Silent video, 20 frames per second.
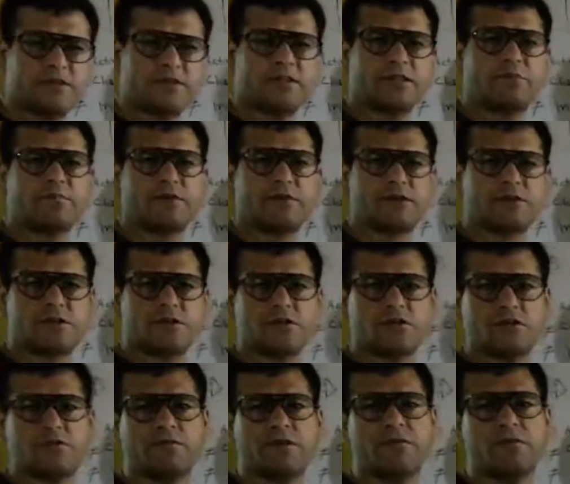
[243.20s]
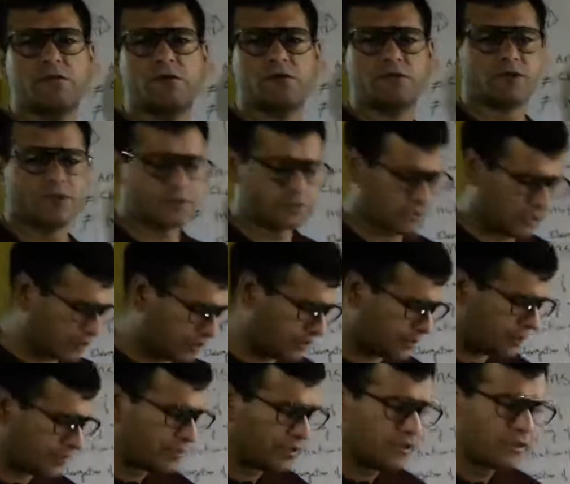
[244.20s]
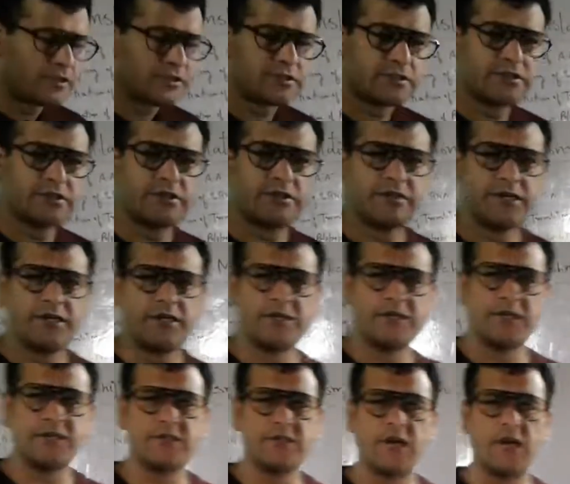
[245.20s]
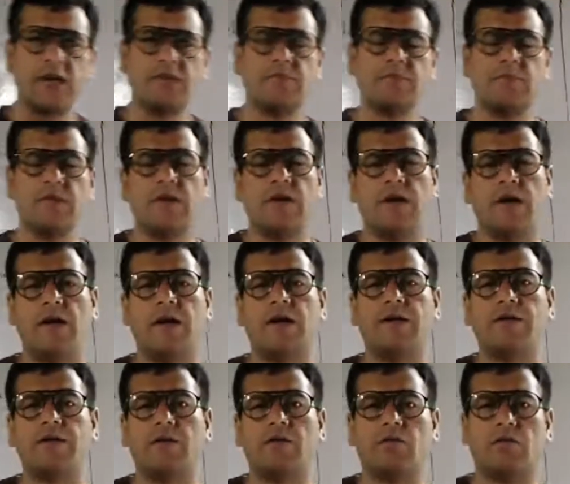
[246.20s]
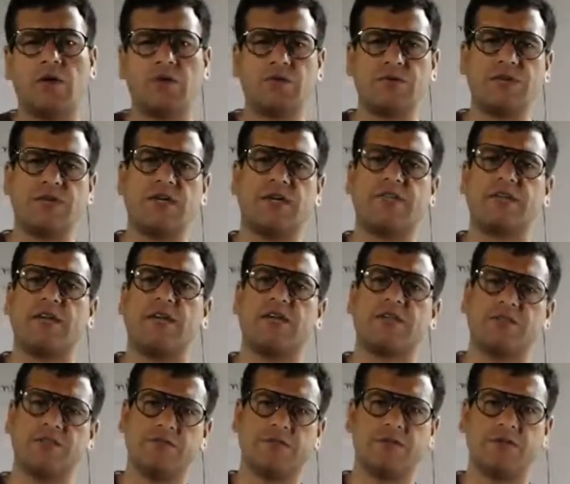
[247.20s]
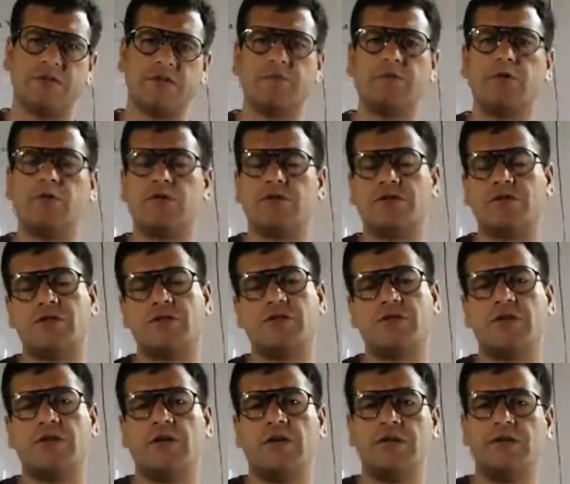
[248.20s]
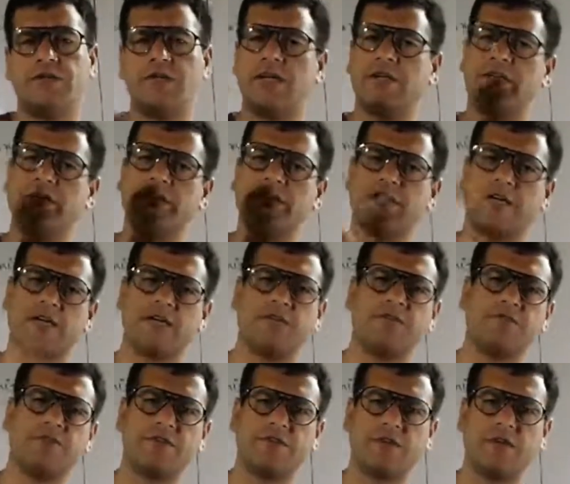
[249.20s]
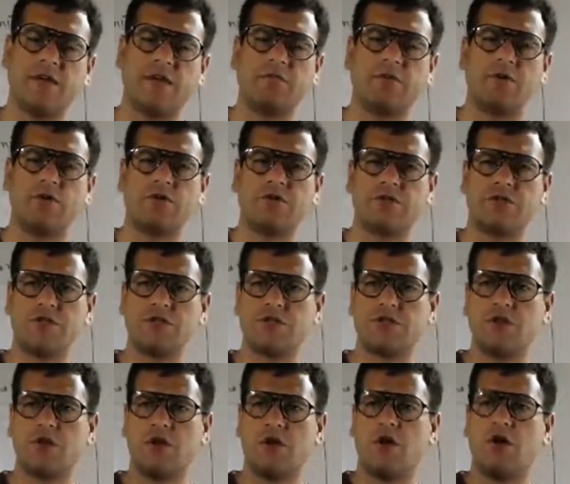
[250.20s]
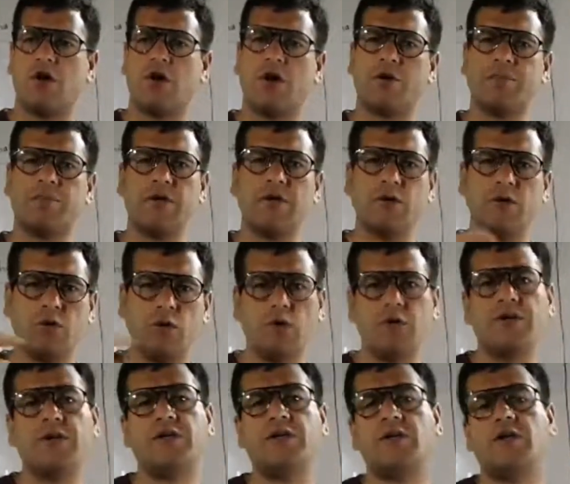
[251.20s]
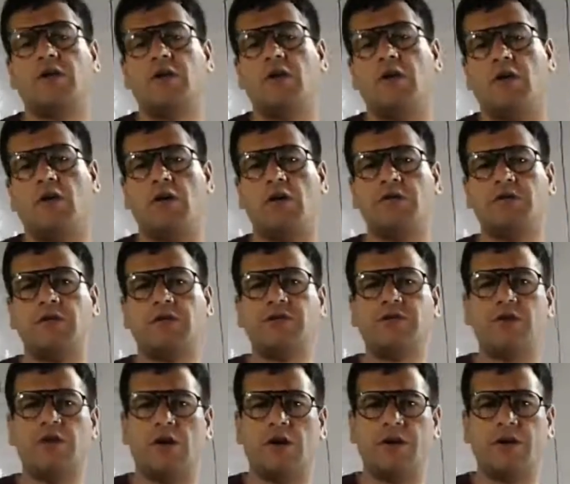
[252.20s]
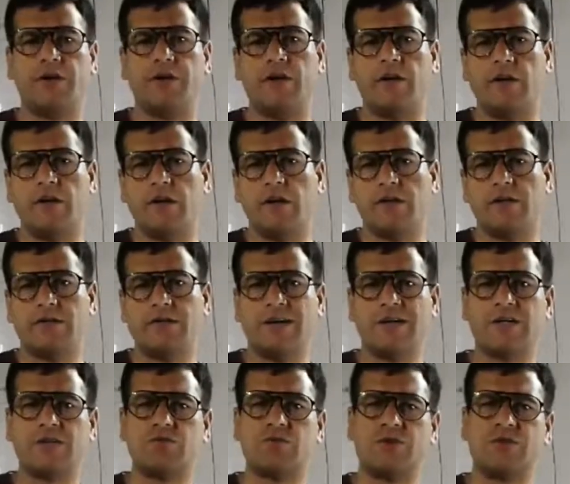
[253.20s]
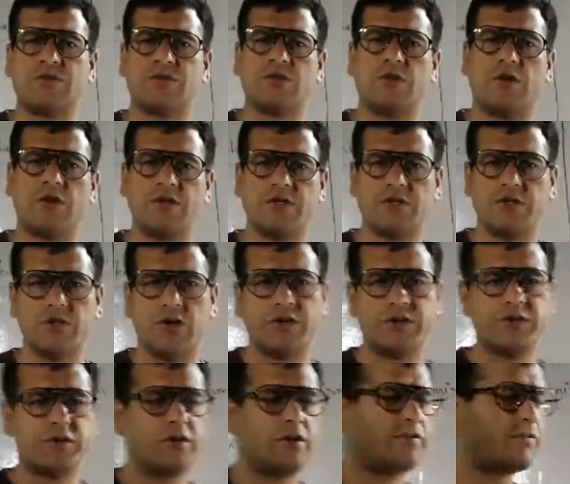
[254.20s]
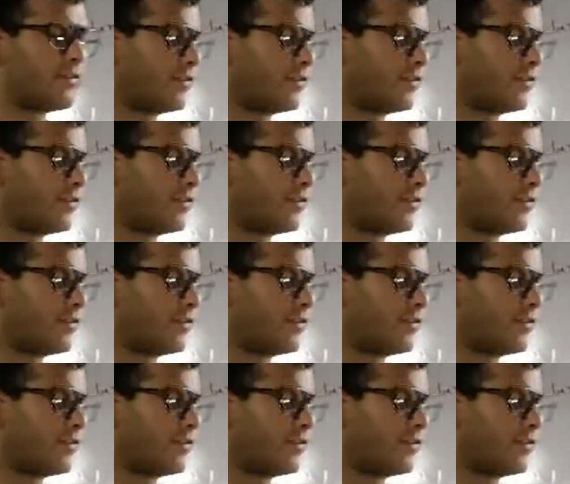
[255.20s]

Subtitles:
in the presence of amino acyl tRNA synthetase enzyme, and what we get activated amino acids. Then these activated amino acids are being loaded on the tRNA. That is what is called as charging of